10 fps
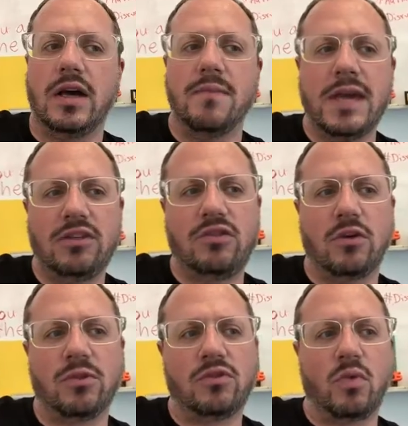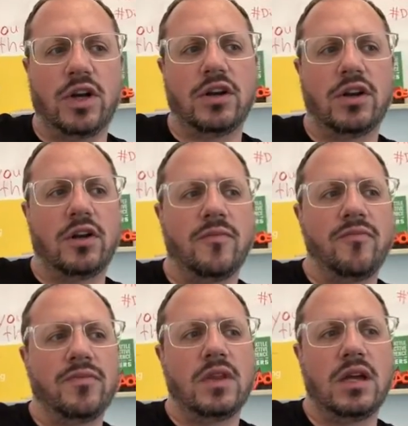it makes you almost wonder,
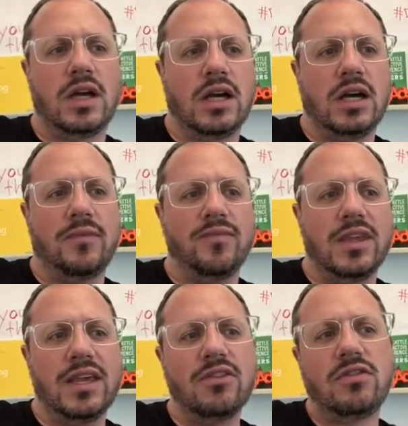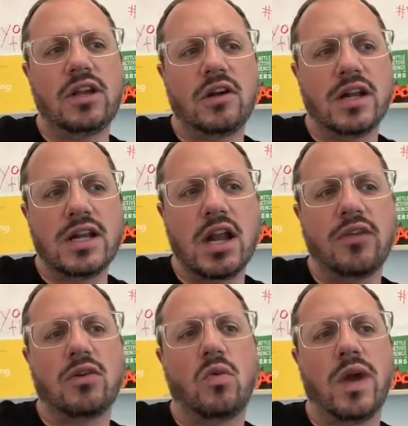is there
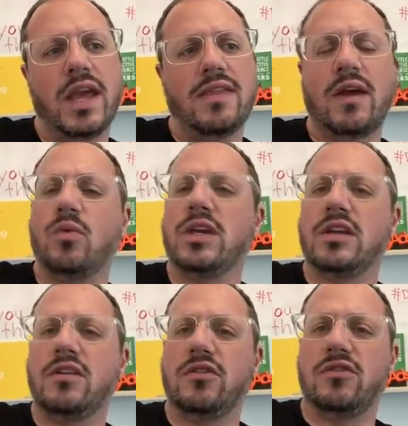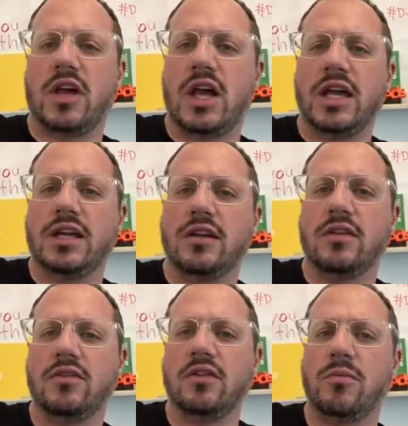another way that we can design
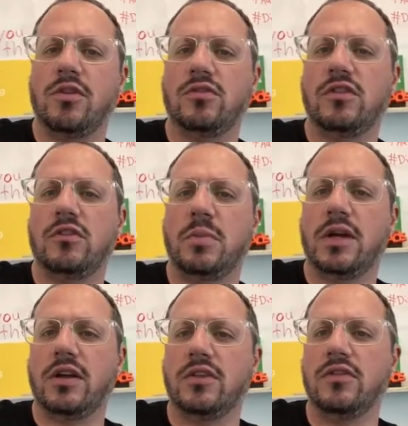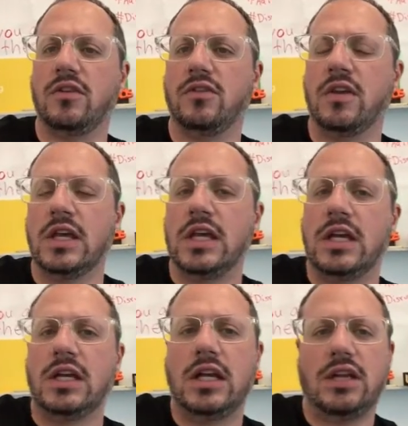some of those experiences,
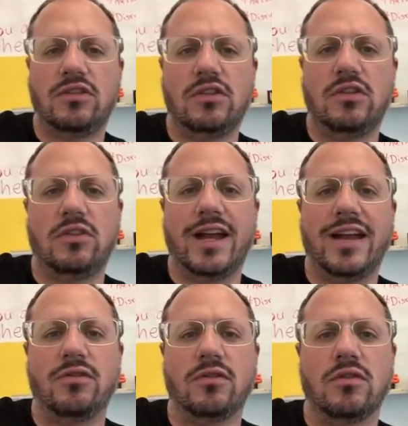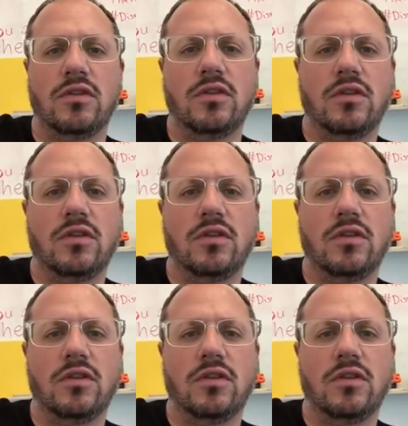not just around